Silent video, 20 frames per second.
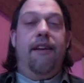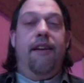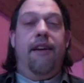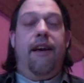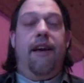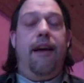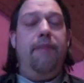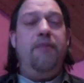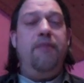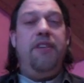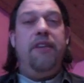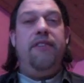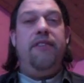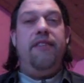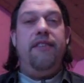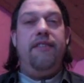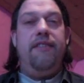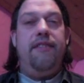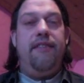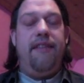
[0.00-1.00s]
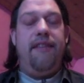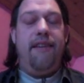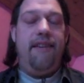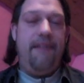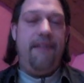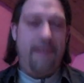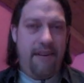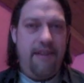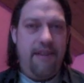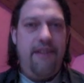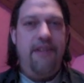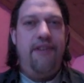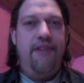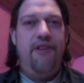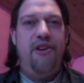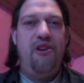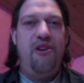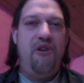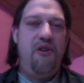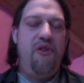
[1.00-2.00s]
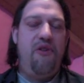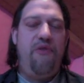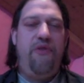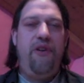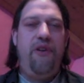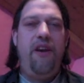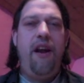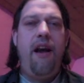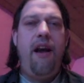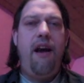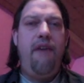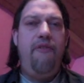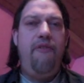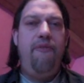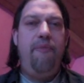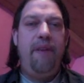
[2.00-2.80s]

I'm Jesus. For love,